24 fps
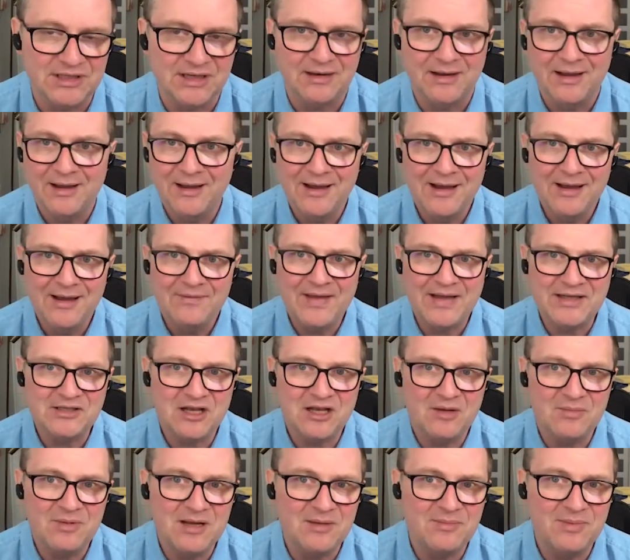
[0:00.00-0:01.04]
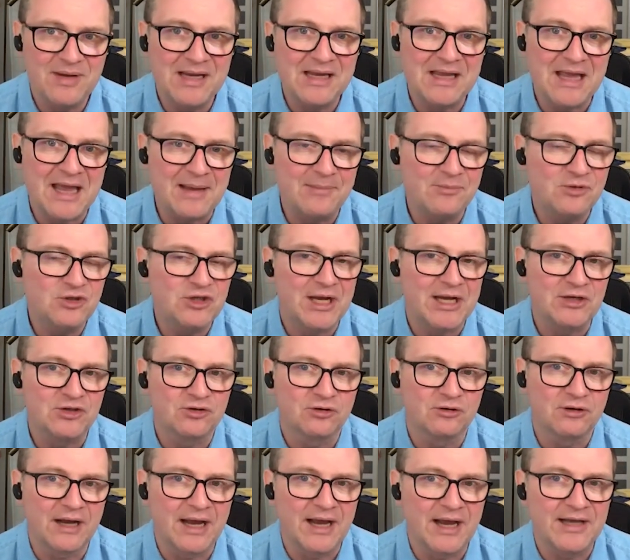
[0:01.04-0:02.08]
And that's going to be a big game
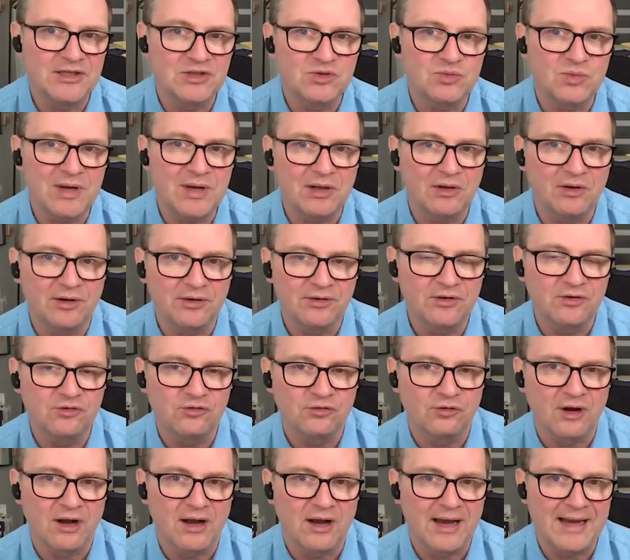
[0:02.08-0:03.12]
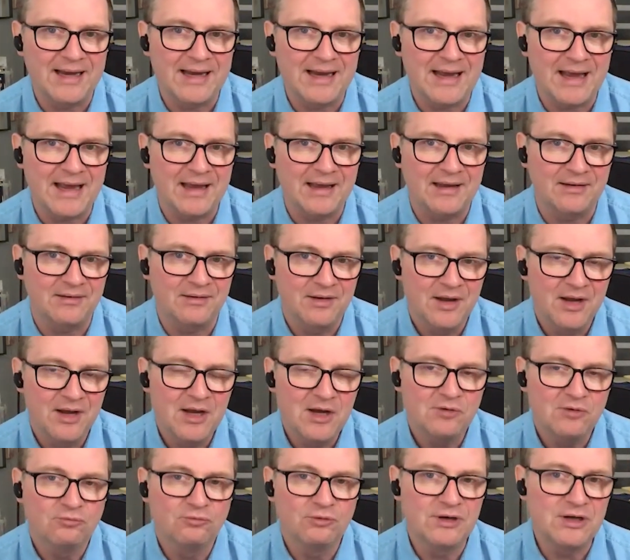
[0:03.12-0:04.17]
changer as we look to try and
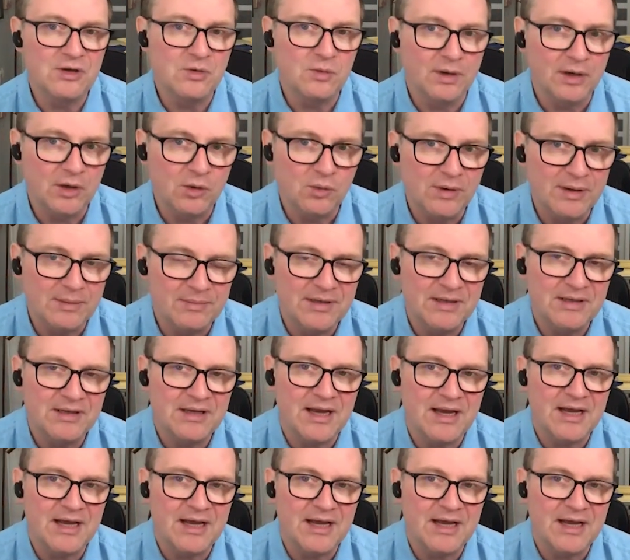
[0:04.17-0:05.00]
renew equipment,